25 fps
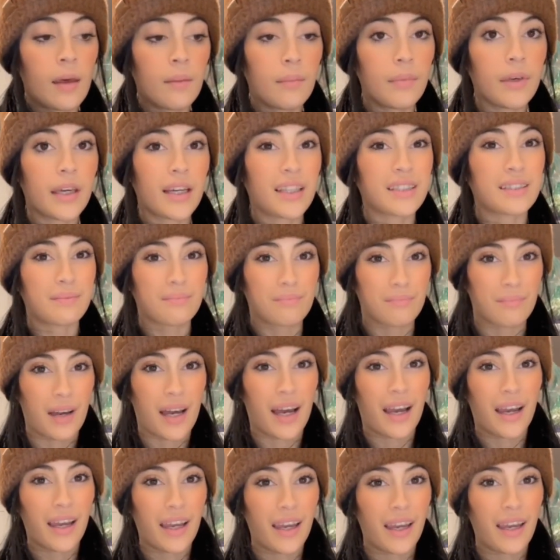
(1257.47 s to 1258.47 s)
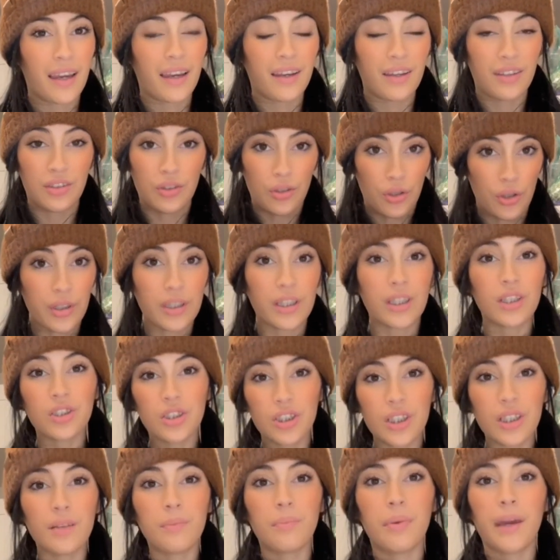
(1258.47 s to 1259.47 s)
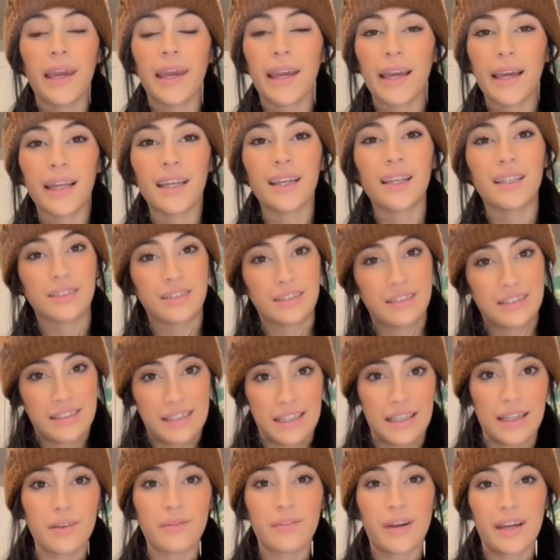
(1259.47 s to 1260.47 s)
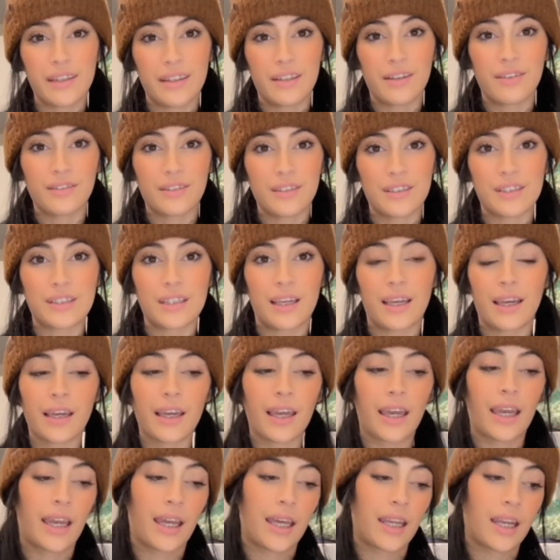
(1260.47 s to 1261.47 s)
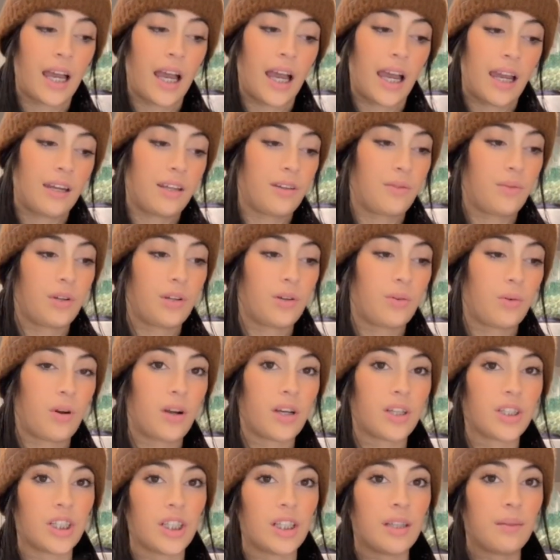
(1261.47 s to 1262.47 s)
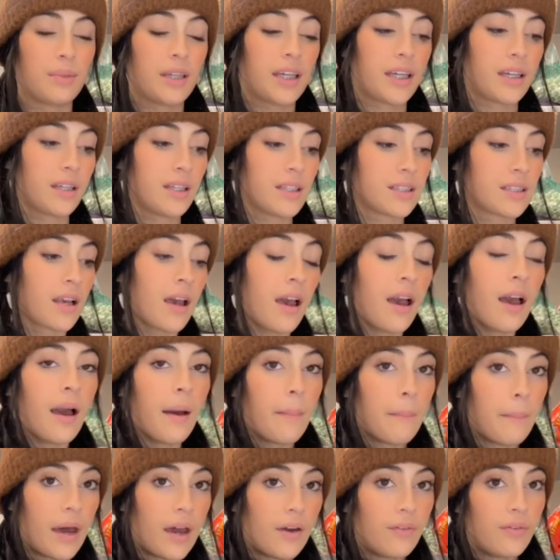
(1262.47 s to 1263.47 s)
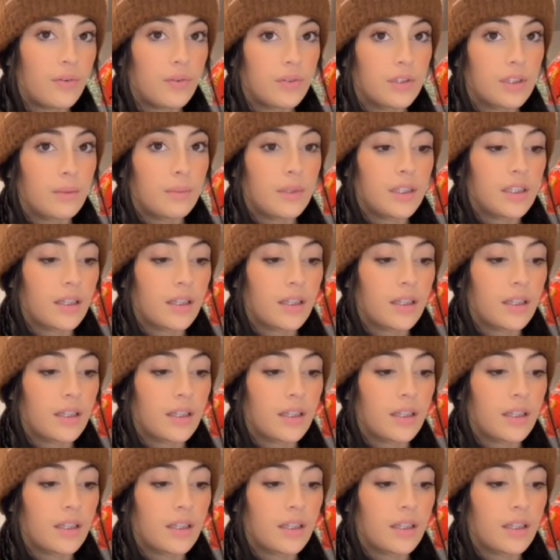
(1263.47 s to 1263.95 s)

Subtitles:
Because my cookie sheet pan is sitting right there in the sink, and I didn't want to wash it because my food's gonna be